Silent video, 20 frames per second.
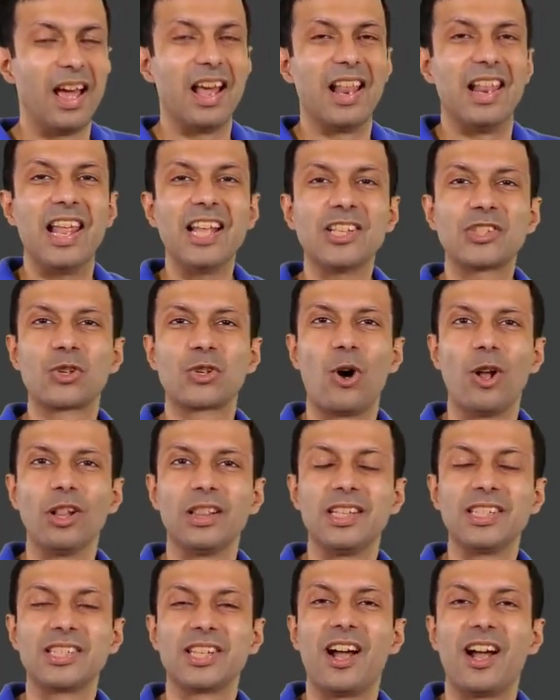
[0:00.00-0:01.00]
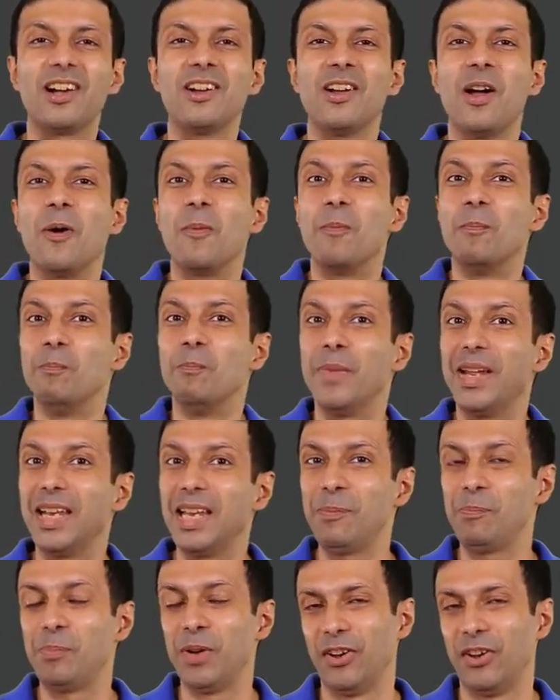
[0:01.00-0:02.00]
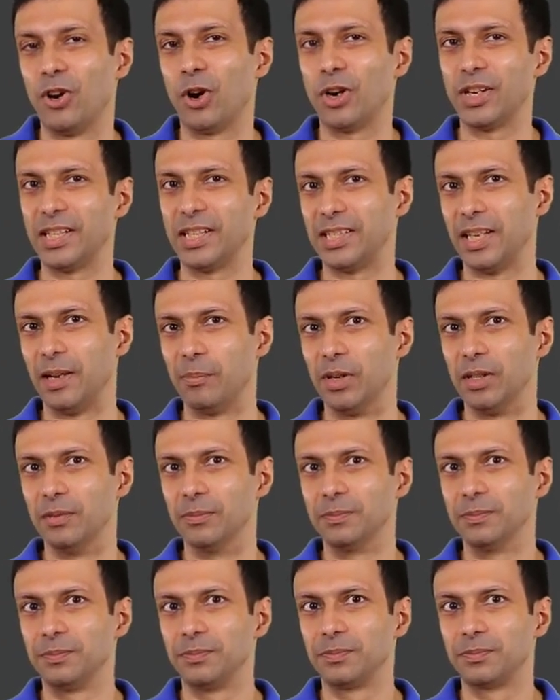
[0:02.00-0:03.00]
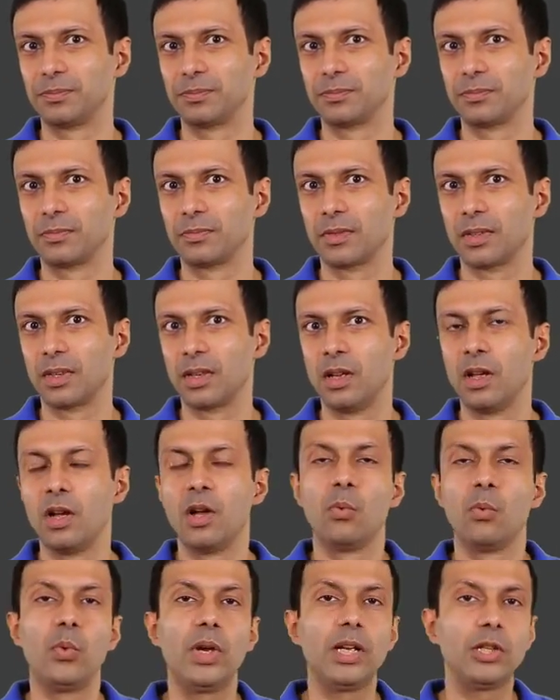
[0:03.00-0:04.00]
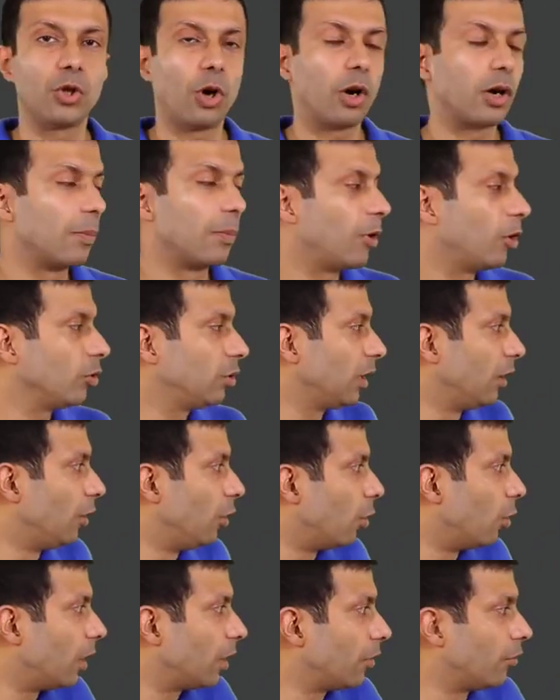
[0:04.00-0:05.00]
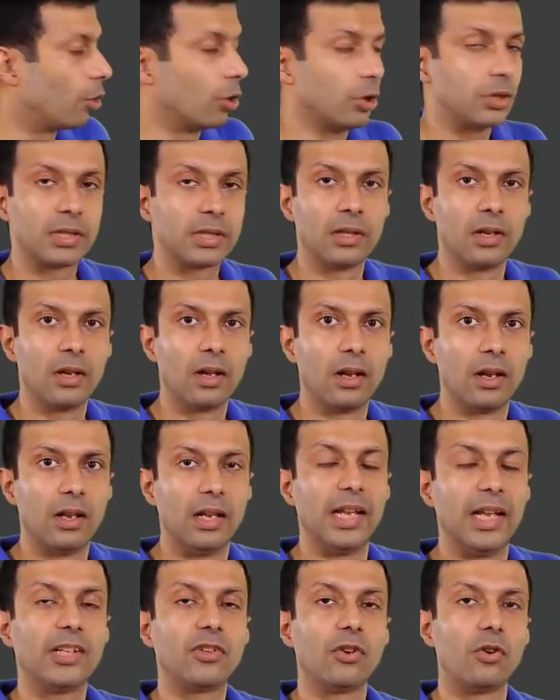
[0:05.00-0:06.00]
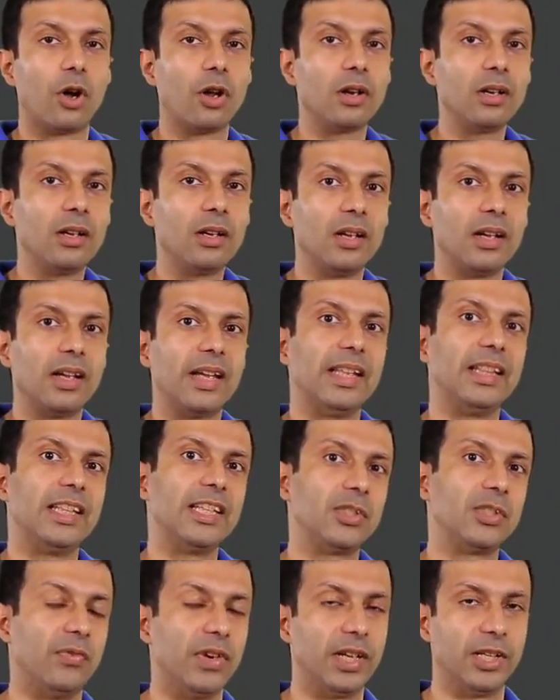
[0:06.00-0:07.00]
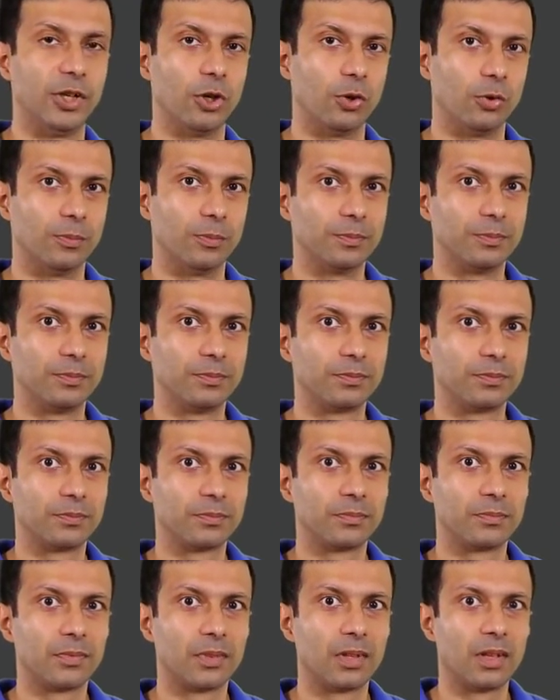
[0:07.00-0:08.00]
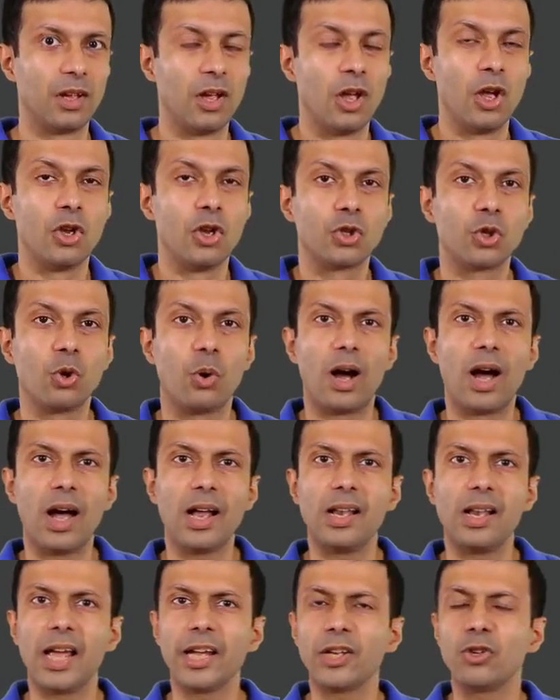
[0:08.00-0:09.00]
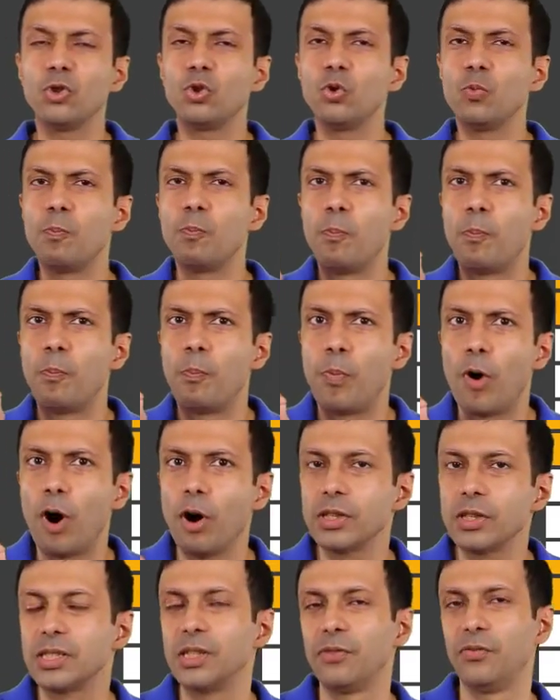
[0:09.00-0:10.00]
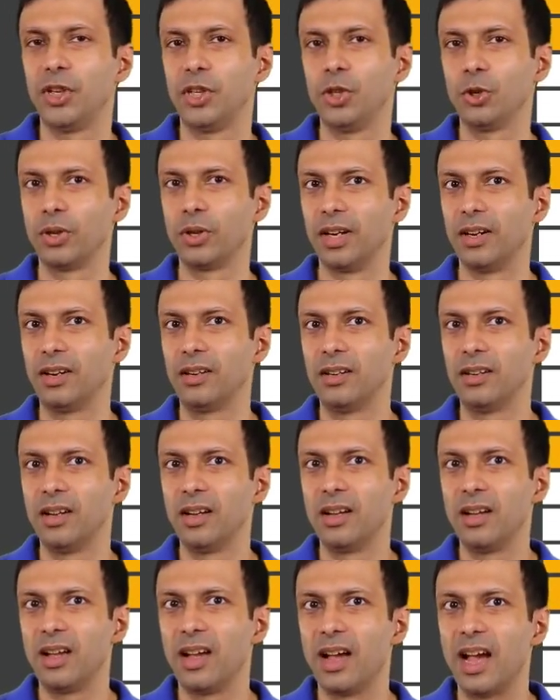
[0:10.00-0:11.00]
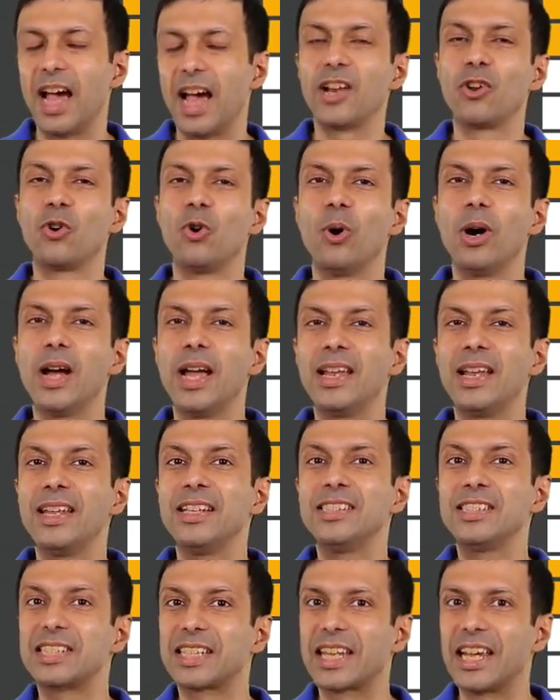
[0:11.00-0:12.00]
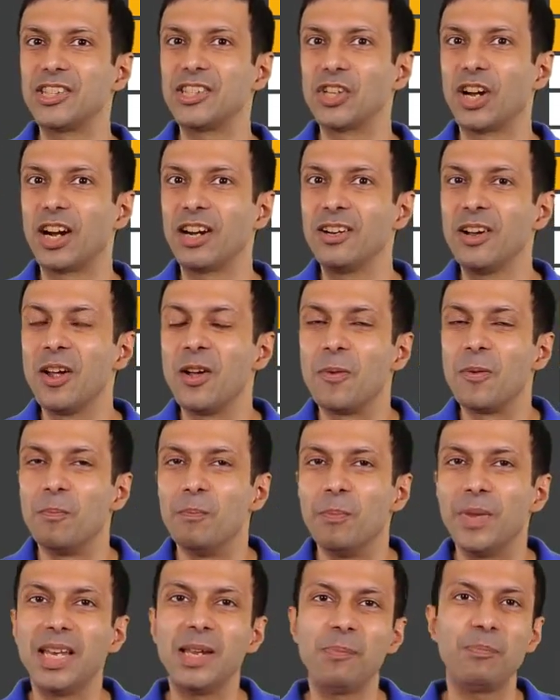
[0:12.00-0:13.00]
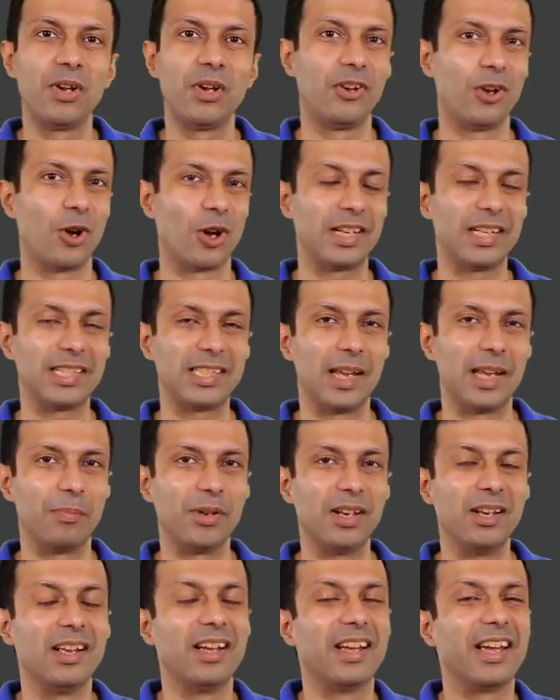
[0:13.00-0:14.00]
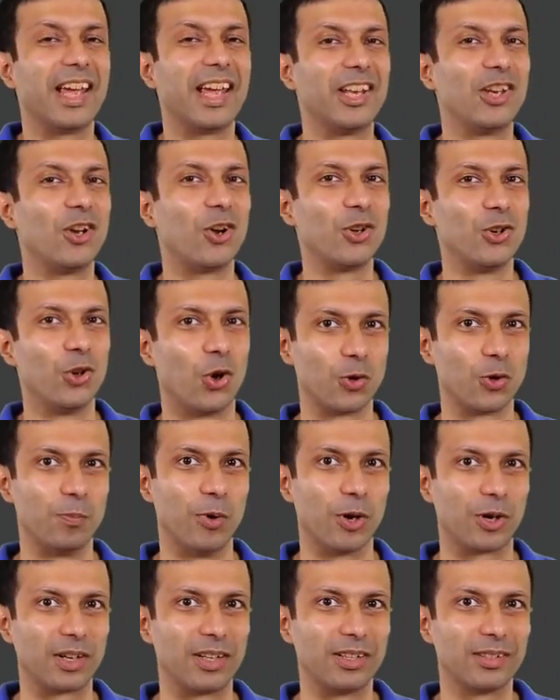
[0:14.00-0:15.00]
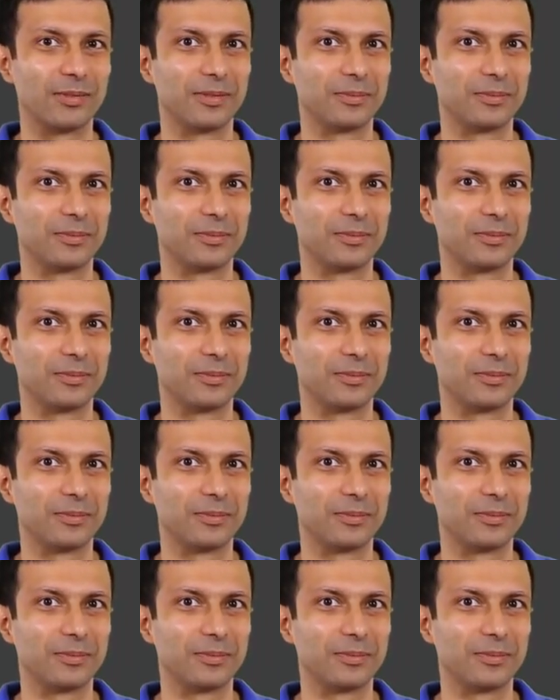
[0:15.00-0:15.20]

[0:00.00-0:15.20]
Let's call this our mini periodic table. We'll talk about the lower rows later on in this video. So I'd like you to pause the video here and go ahead and sketch our mini periodic table in your notebook.